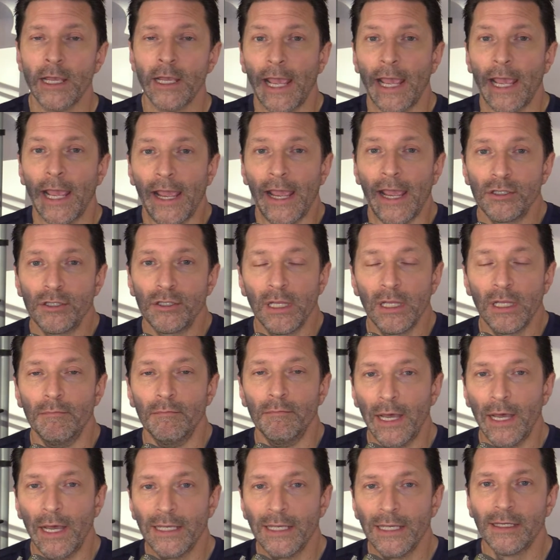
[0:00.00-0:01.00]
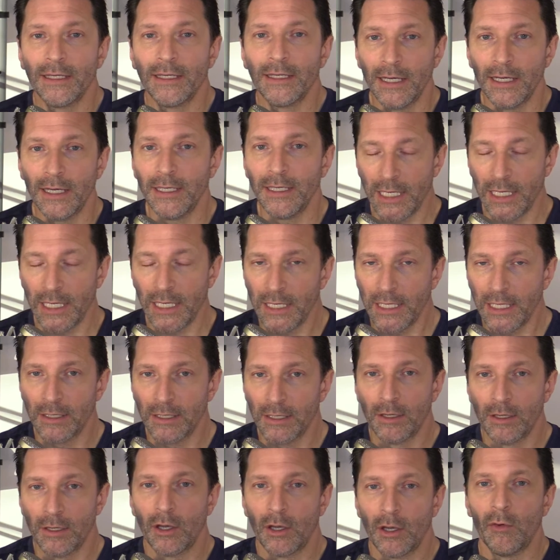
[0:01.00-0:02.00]
Actually, Mike Gundy,
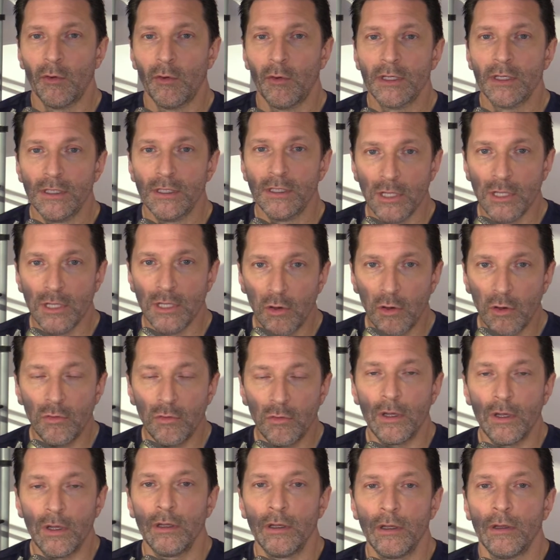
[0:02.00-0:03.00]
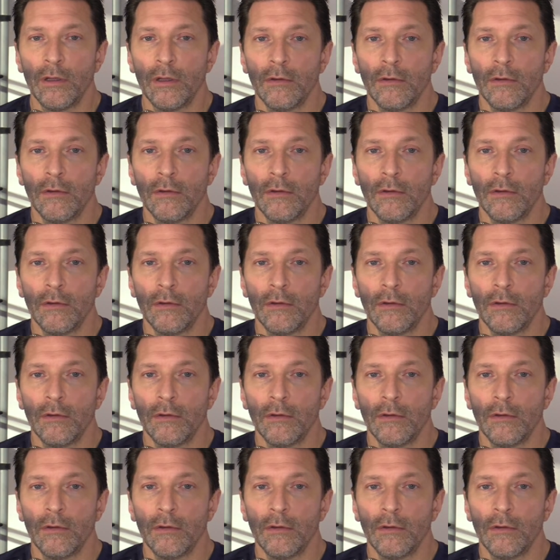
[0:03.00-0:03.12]
who is known